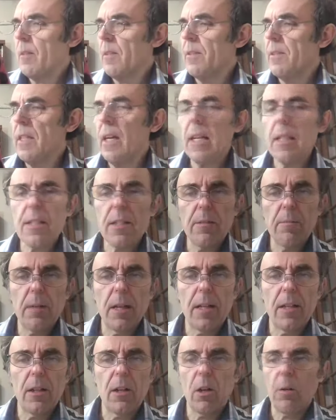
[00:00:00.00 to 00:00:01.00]
Dust
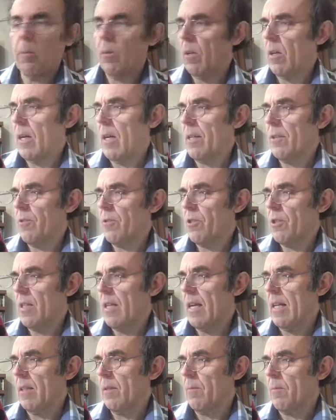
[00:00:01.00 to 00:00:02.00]
might harbor hydrogen
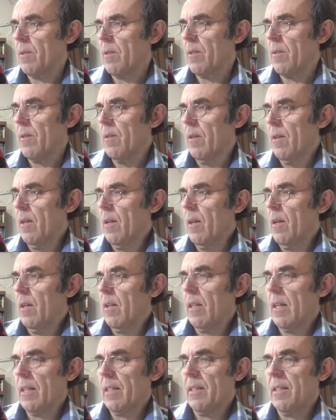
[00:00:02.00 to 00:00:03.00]
atoms.
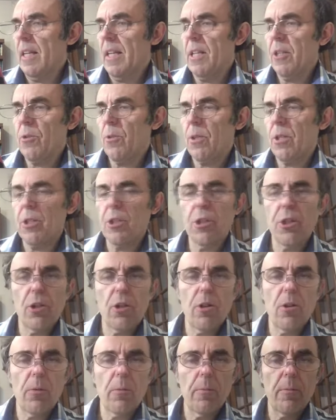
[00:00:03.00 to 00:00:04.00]
Like dangerous
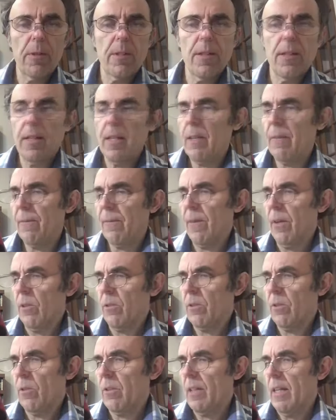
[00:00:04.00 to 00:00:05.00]
germs, he
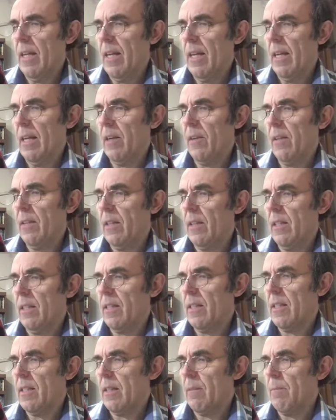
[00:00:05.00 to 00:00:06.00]
filtered the air he let
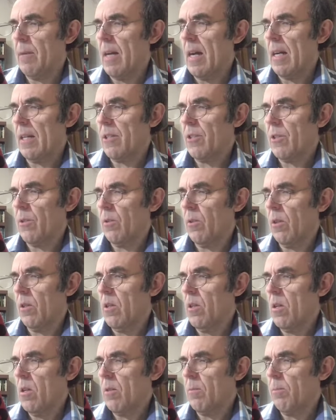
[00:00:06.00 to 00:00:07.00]
into the box through
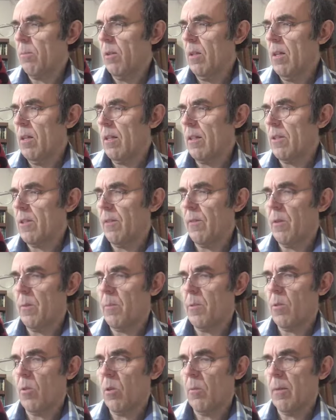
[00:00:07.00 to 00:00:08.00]
long plugs of
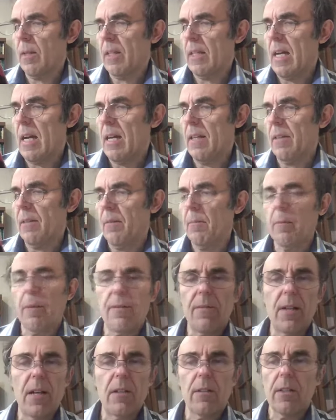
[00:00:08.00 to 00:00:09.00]
absorbent cotton,
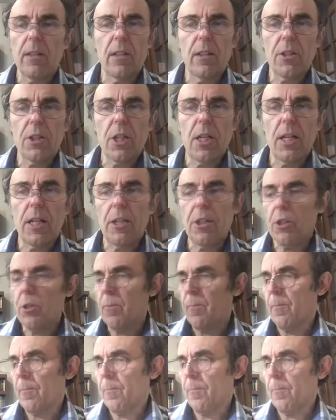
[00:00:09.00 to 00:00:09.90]
but found little change.